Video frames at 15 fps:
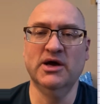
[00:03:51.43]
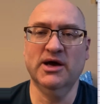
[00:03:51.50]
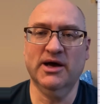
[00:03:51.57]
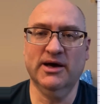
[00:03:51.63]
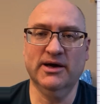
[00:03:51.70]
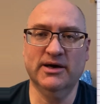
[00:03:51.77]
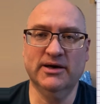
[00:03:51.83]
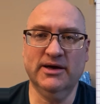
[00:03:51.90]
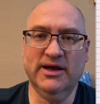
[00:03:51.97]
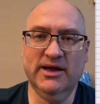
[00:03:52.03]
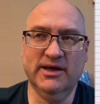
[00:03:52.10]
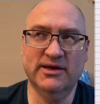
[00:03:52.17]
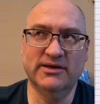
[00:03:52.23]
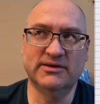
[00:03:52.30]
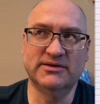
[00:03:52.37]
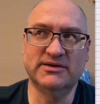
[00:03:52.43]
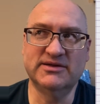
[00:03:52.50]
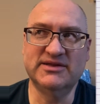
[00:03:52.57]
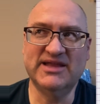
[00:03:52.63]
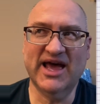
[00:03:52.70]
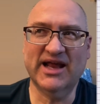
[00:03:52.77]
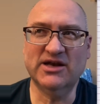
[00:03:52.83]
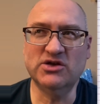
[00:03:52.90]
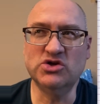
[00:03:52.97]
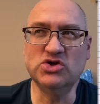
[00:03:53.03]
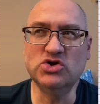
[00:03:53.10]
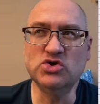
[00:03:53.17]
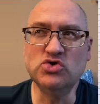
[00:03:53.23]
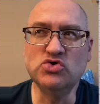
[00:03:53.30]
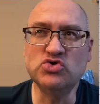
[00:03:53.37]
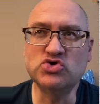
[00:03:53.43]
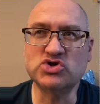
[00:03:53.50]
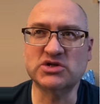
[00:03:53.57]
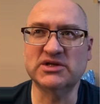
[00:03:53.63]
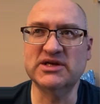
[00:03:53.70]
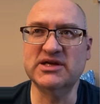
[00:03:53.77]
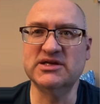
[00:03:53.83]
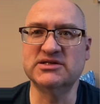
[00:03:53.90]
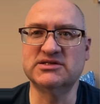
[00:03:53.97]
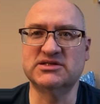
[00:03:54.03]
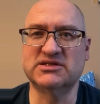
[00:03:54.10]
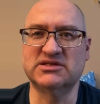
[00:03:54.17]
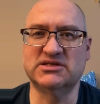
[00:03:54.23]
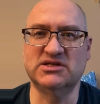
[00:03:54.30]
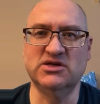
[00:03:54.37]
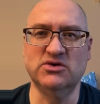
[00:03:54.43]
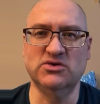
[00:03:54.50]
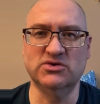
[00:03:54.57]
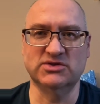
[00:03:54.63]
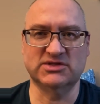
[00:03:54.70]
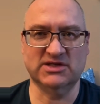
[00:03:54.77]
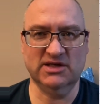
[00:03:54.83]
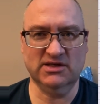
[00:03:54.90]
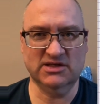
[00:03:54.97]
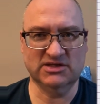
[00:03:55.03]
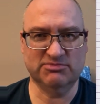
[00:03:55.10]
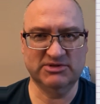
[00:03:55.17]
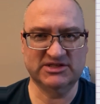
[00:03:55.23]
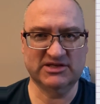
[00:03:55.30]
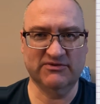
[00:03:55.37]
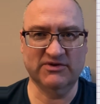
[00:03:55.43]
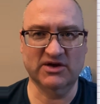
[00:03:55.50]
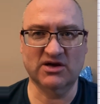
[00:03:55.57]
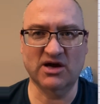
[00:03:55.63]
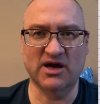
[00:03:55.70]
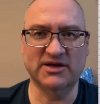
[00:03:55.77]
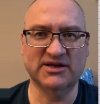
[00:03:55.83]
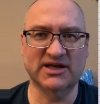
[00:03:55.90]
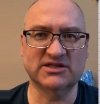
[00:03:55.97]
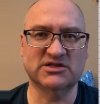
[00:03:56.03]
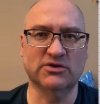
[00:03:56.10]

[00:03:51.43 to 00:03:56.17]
and that usually is used in a specific context.